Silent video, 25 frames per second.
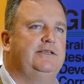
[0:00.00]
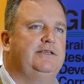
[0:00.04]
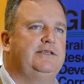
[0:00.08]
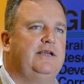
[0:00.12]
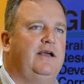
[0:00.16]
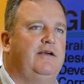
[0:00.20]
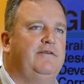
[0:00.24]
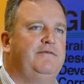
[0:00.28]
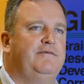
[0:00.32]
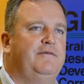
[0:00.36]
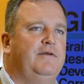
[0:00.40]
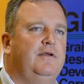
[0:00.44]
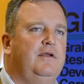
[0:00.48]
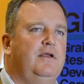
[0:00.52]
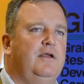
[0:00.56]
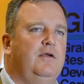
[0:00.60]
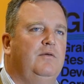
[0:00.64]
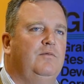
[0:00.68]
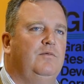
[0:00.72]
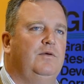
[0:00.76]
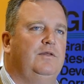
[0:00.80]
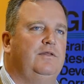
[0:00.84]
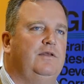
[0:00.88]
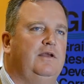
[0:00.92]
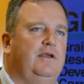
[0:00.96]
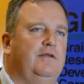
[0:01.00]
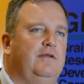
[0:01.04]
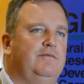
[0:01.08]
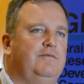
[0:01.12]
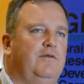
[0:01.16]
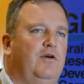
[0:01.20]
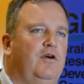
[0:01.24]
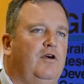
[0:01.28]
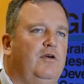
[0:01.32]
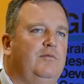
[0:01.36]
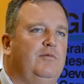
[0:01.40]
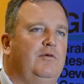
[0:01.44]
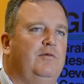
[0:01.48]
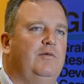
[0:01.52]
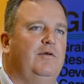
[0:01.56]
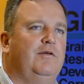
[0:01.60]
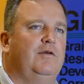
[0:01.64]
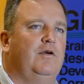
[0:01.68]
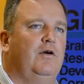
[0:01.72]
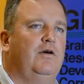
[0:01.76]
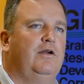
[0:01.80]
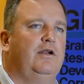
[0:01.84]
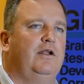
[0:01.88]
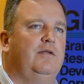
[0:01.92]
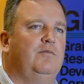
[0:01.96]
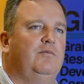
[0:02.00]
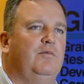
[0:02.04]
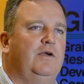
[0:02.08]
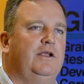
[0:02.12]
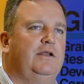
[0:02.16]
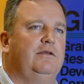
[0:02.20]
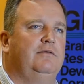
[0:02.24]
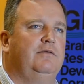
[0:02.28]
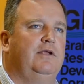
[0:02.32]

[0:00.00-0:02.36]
tough with the environment we've got and we,